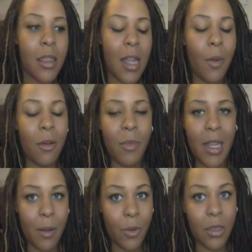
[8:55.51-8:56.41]
that I wouldn't
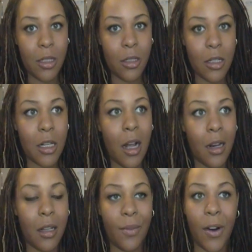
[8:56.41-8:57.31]
be able to, to go
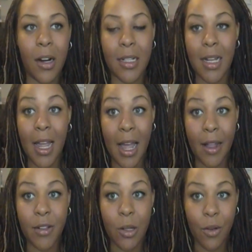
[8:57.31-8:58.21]
on as far as I
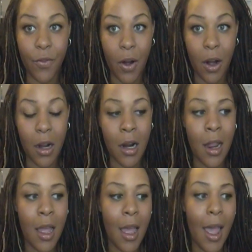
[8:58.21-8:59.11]
have so
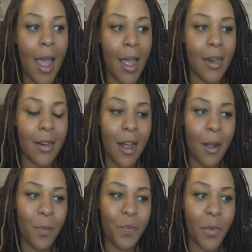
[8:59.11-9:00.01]
far and
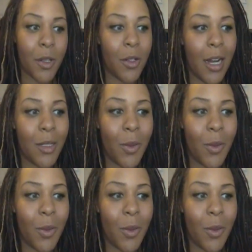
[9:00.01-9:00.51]
um, so